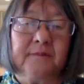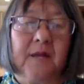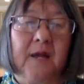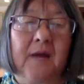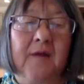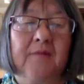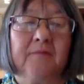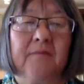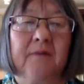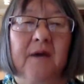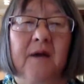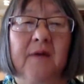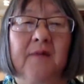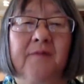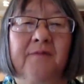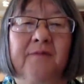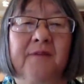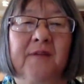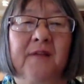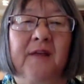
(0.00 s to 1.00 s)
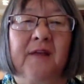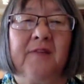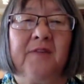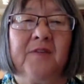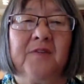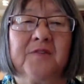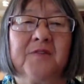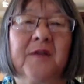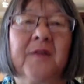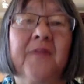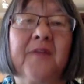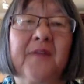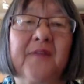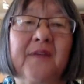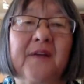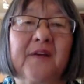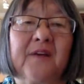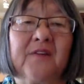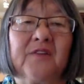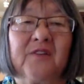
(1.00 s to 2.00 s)
I feel like there's nothing
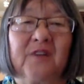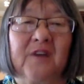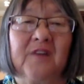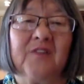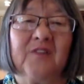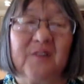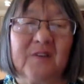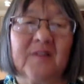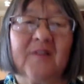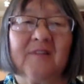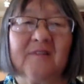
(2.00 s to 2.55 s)
that can change it.